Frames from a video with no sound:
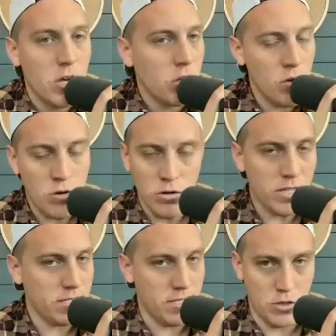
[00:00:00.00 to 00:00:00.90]
Google
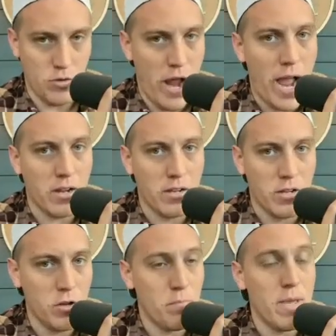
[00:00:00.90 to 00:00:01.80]
doesn't track
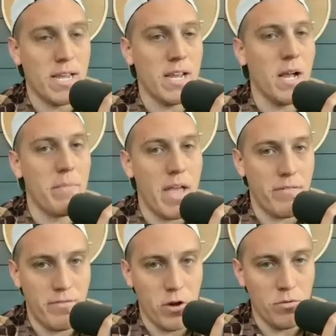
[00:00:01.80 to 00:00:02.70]
you picking up
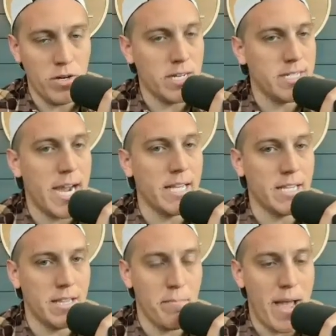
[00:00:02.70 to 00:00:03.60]
that phone and
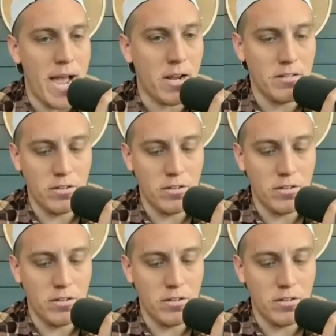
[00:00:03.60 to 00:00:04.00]
dialing them back.